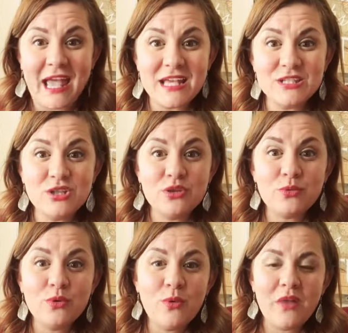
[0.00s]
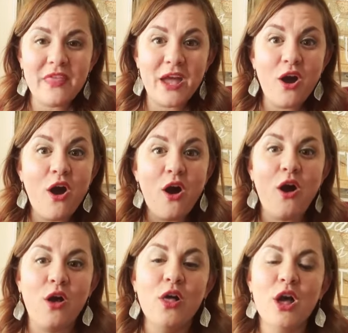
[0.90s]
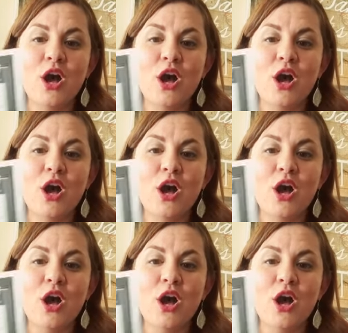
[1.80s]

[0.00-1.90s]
is through what they call